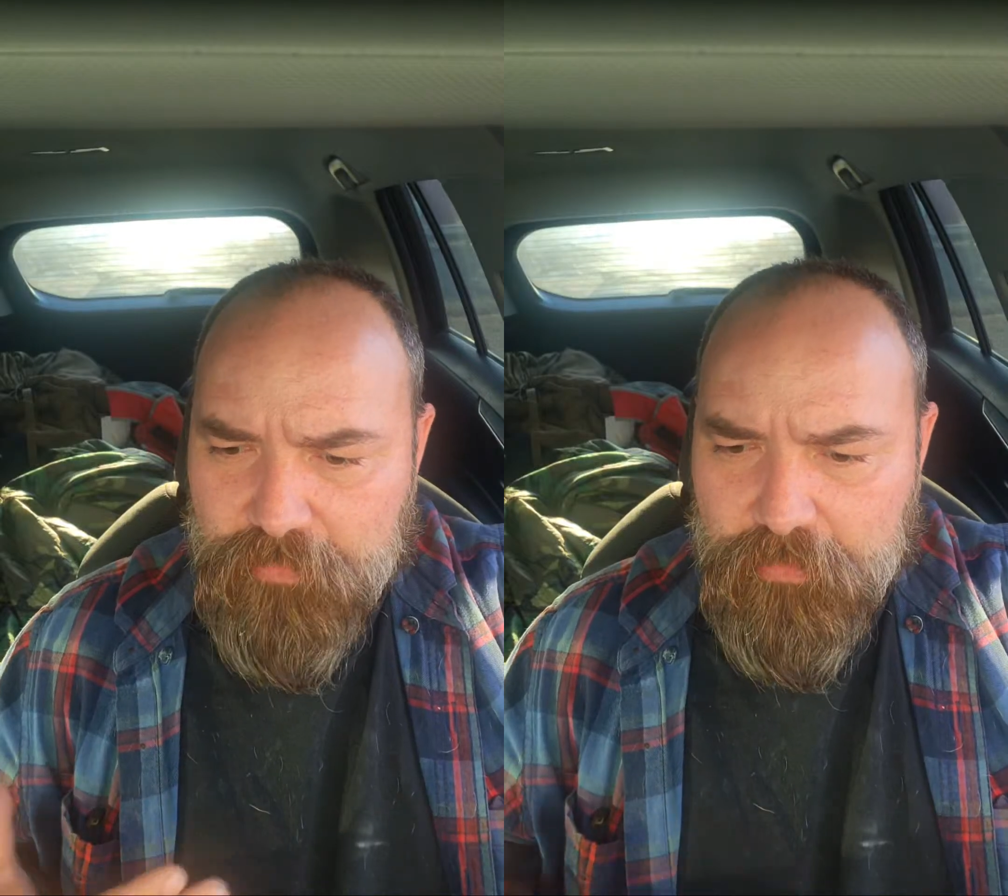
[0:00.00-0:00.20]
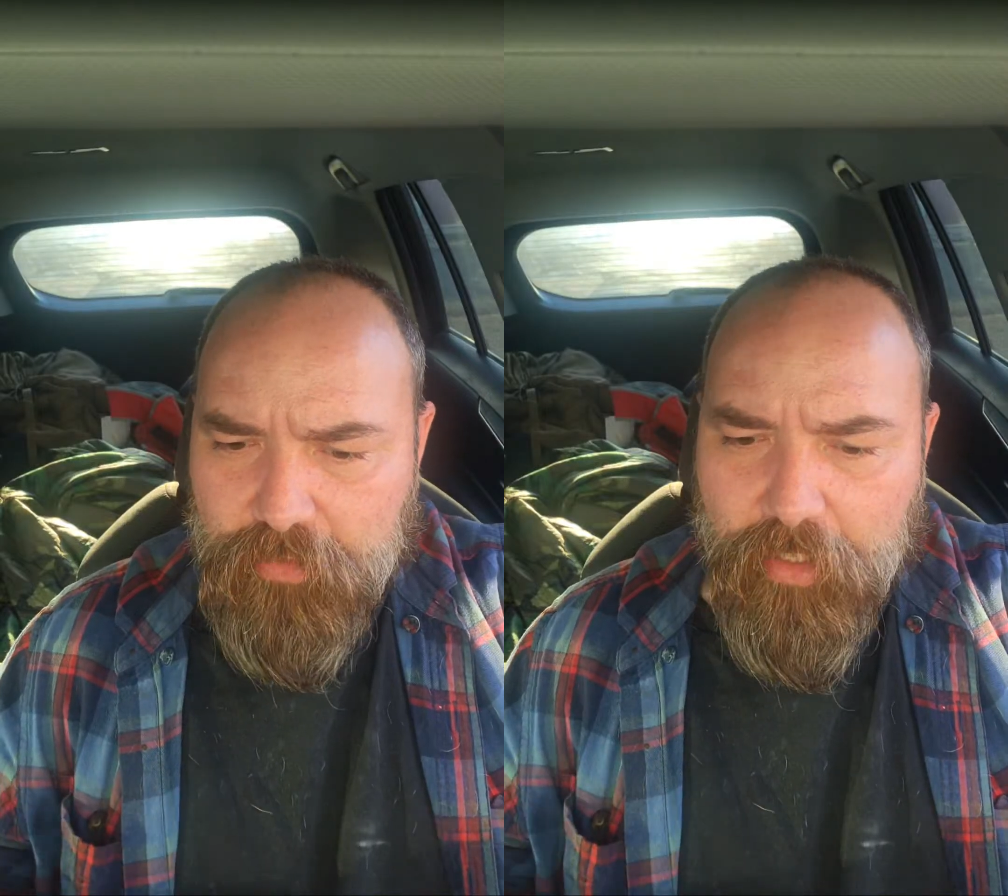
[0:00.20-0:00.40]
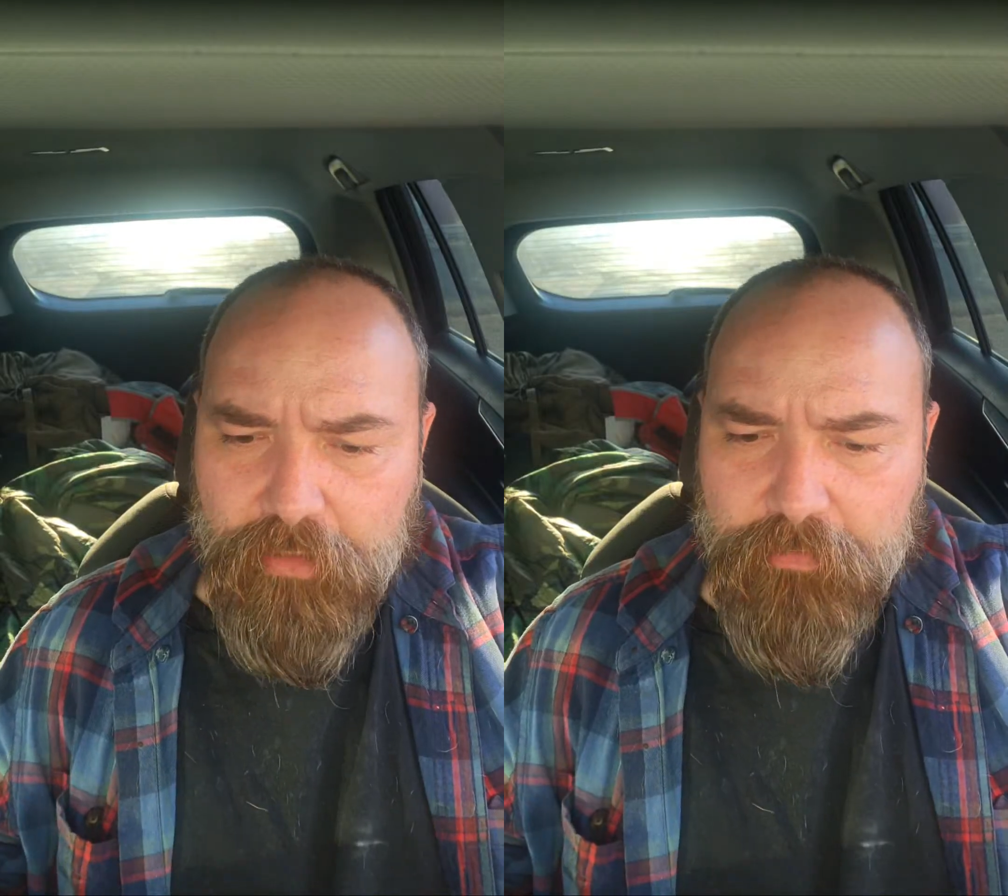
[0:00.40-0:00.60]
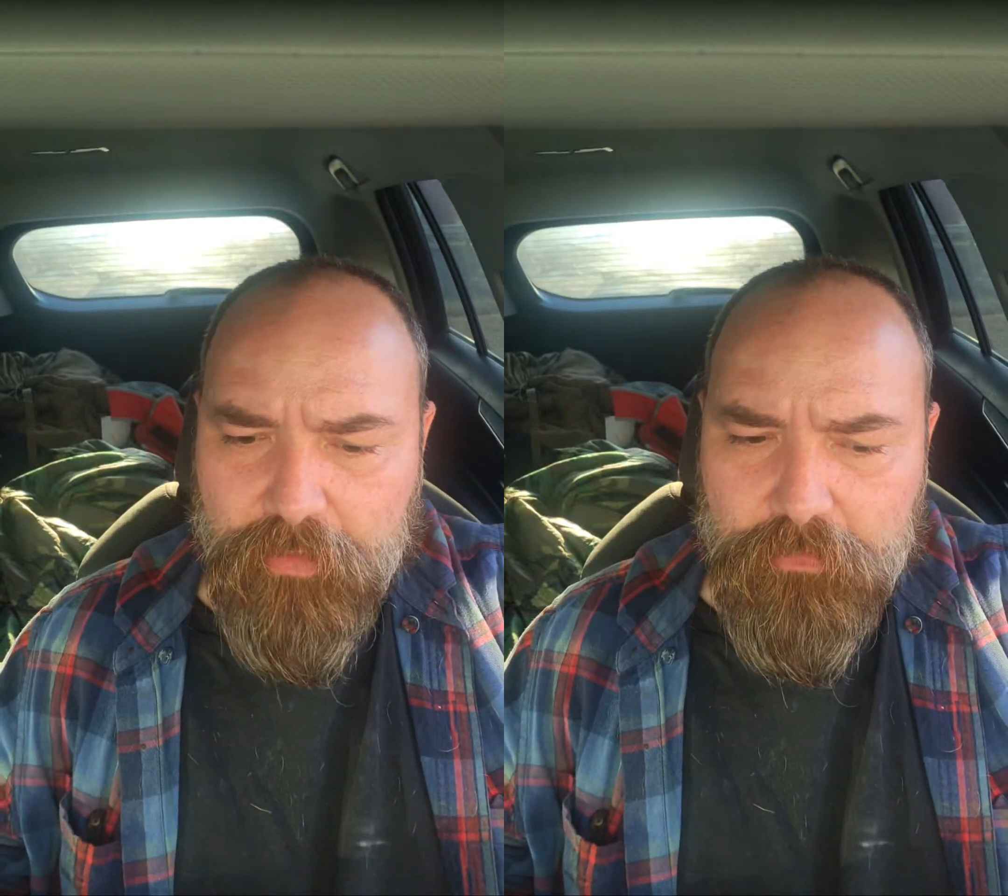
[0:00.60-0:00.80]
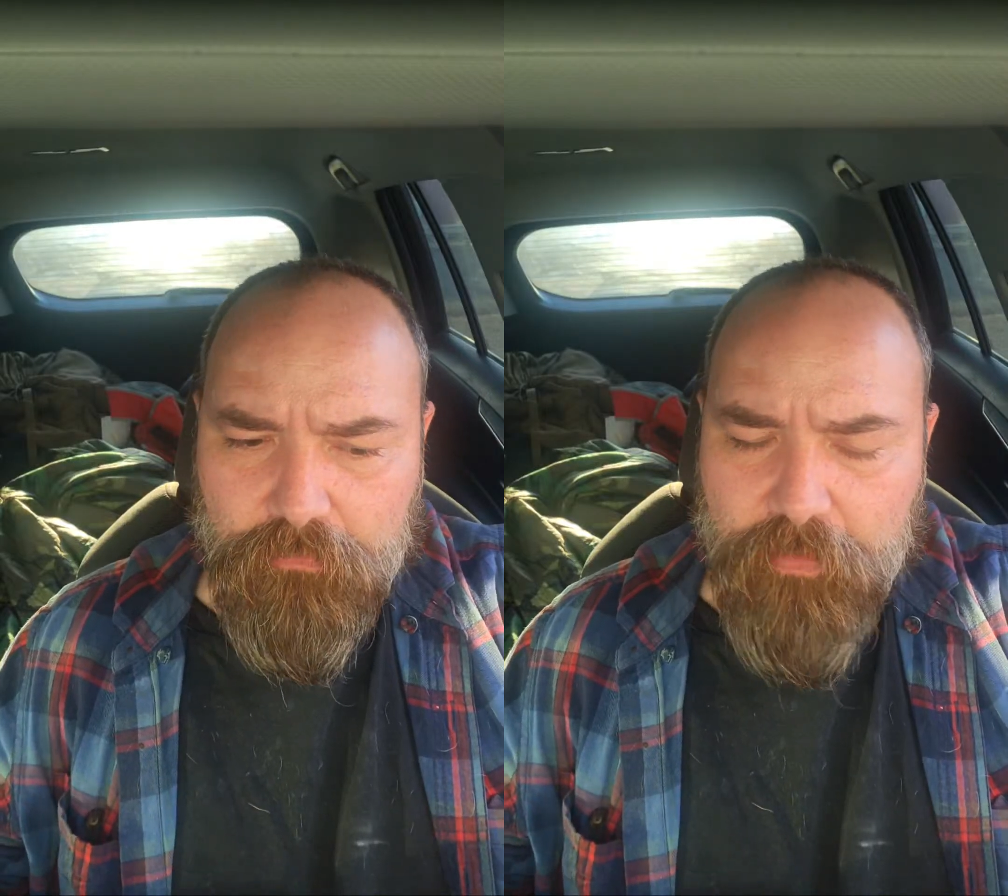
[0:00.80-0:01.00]
document that
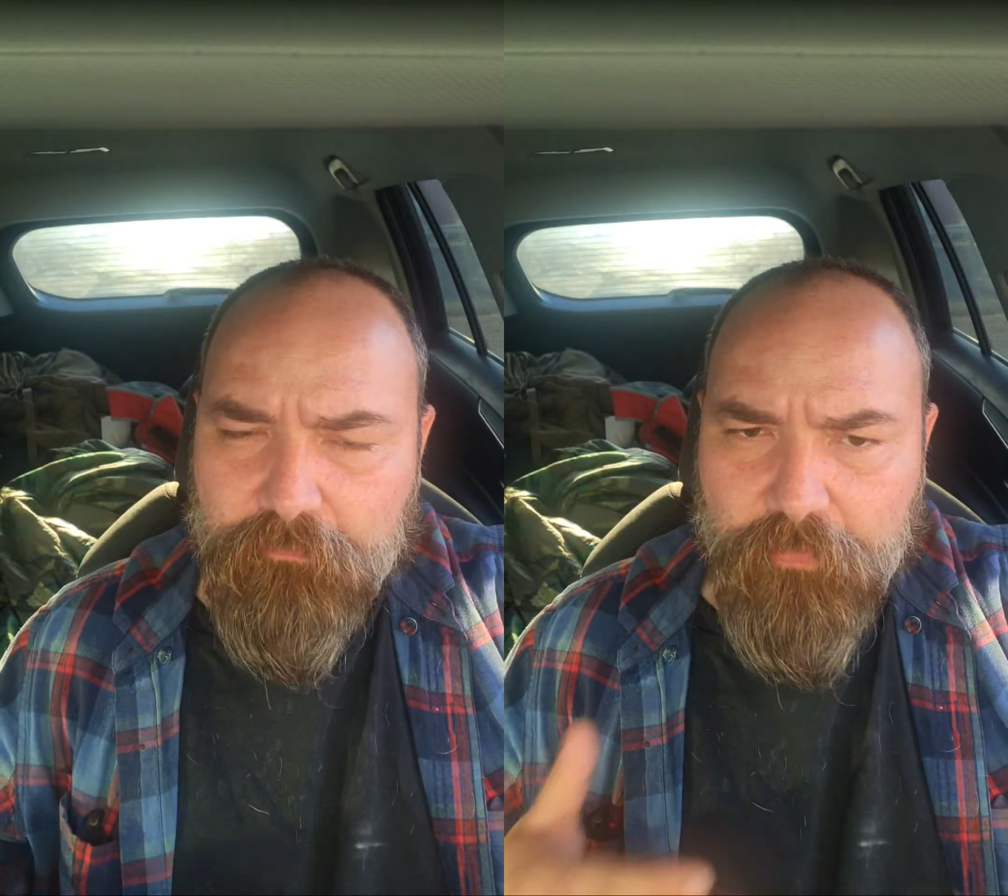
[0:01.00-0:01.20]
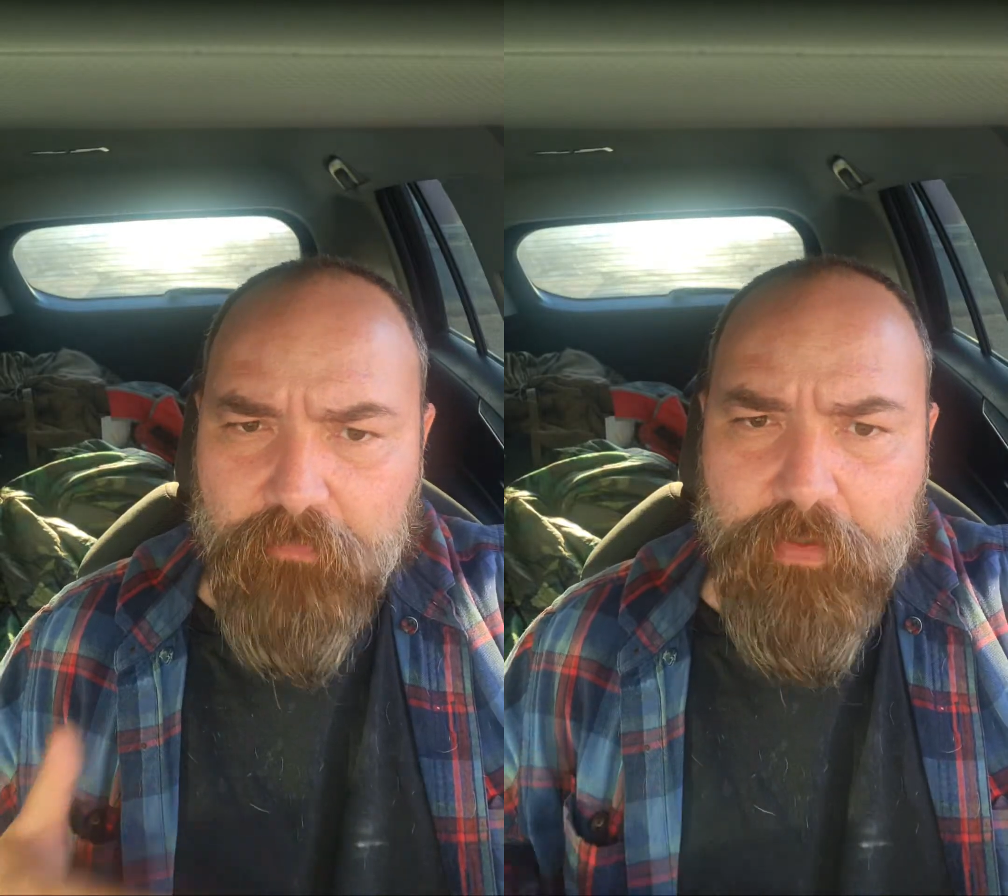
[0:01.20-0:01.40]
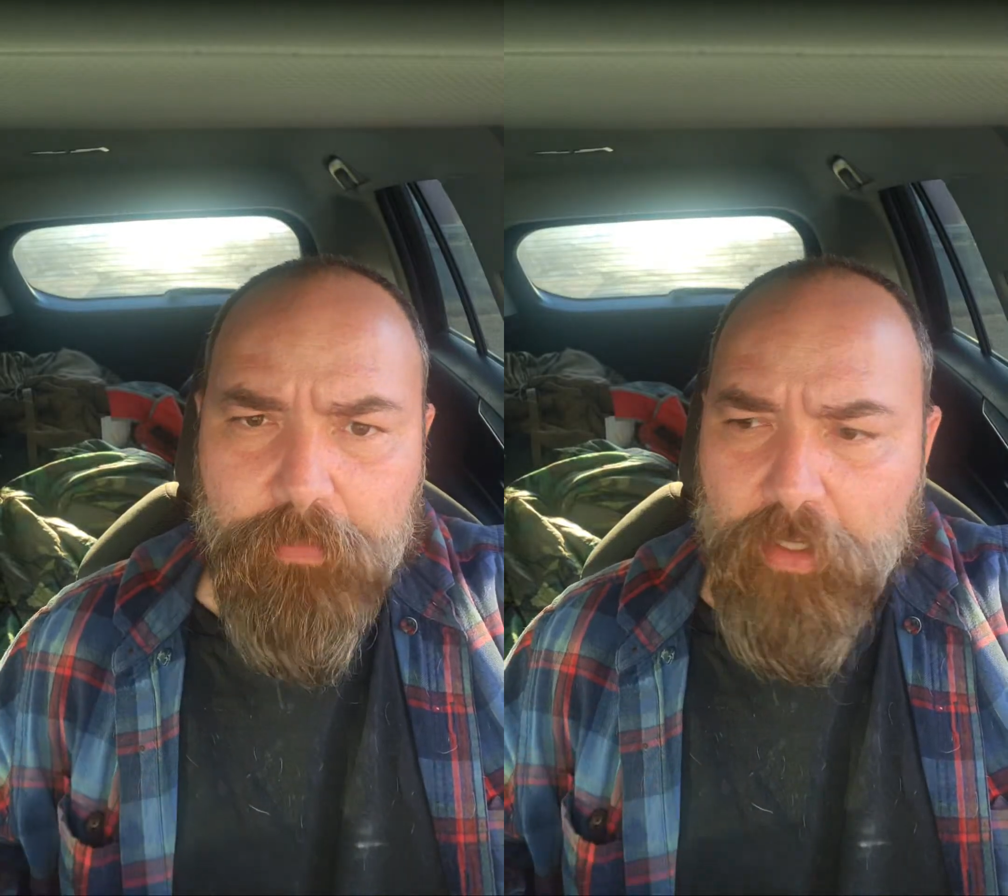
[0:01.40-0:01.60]
was written for everybody.